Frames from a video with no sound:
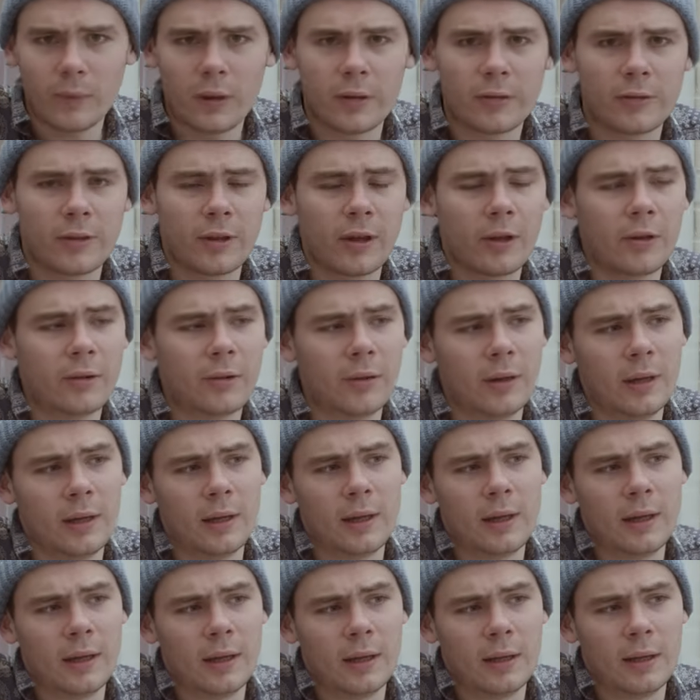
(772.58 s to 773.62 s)
So
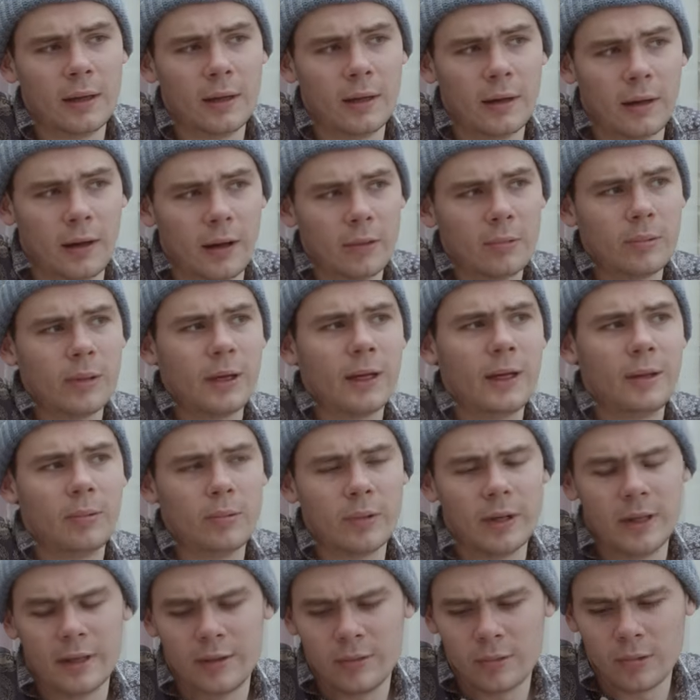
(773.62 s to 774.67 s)
I really,
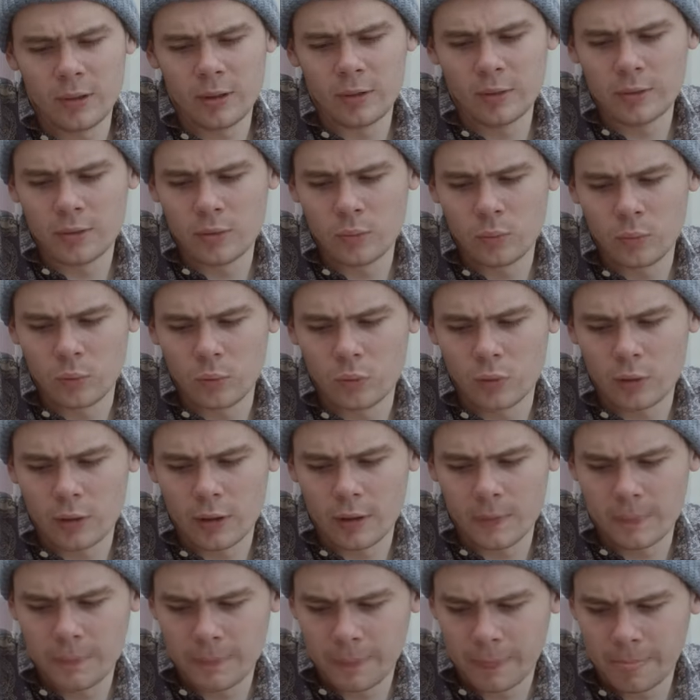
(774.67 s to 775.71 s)
really struggled to walk.
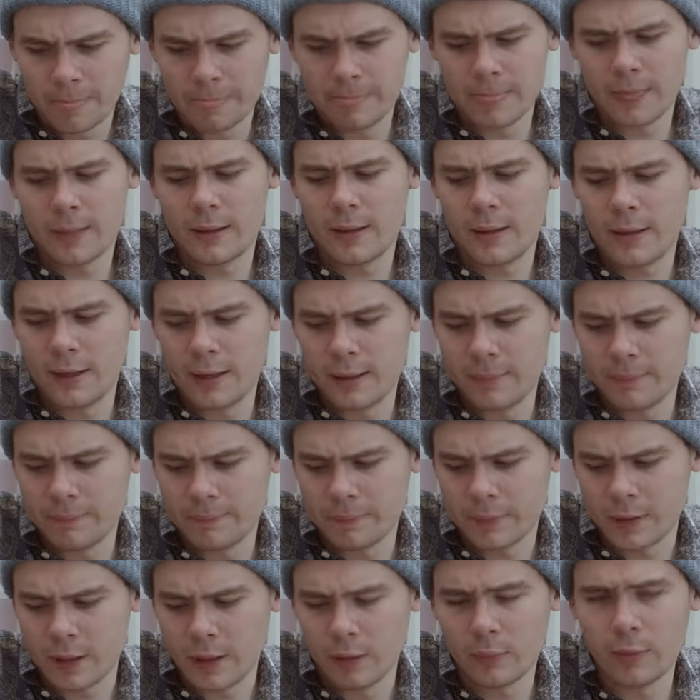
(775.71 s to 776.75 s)

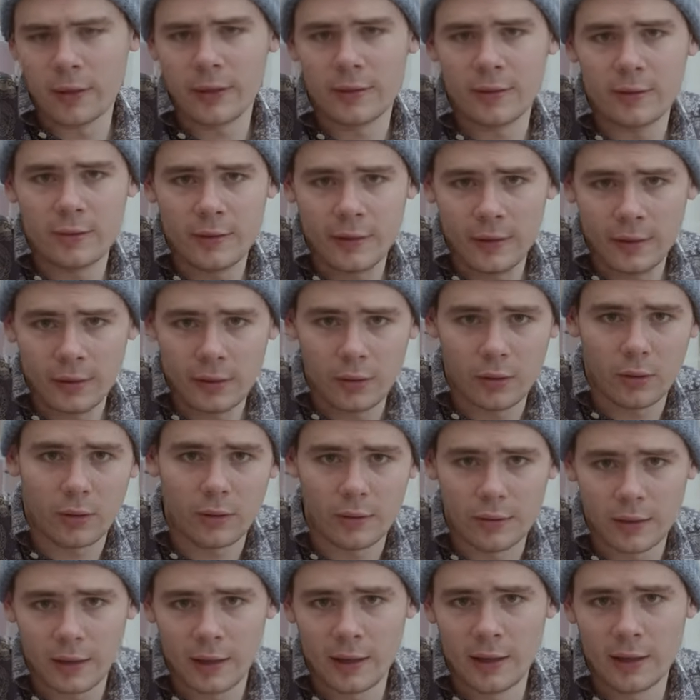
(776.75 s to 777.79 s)
I went to see the
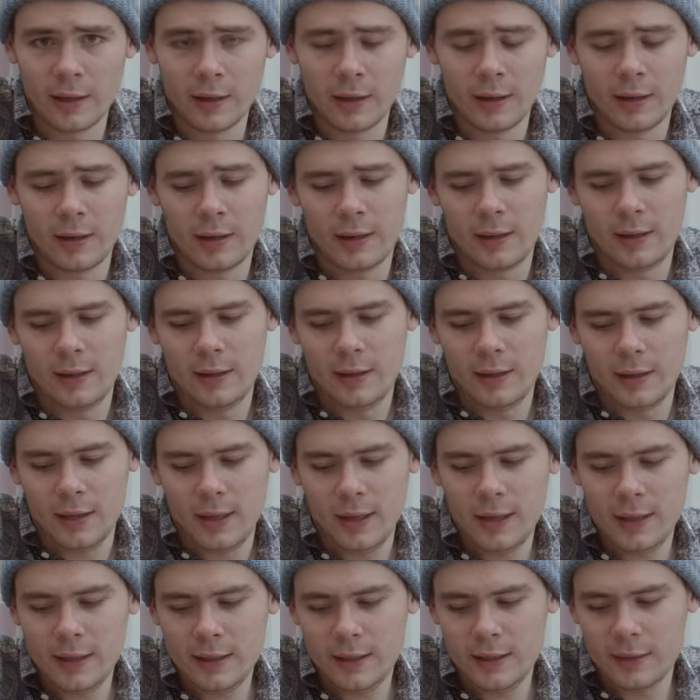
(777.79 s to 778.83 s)
doctor.
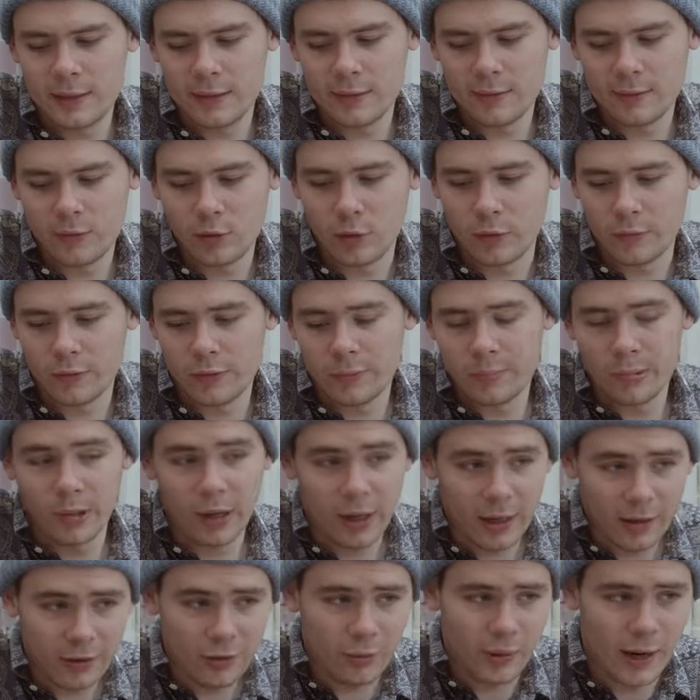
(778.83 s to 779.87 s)
He sort of
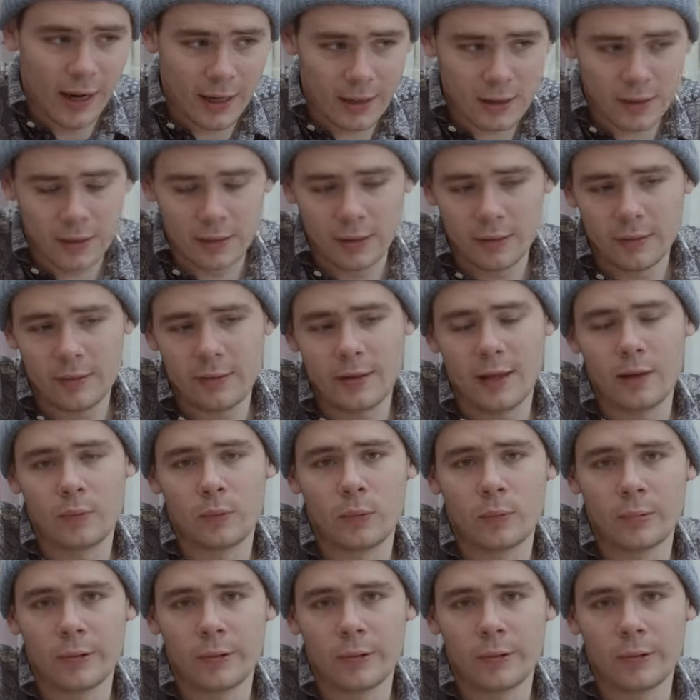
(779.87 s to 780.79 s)
sprung into action and said, "We'll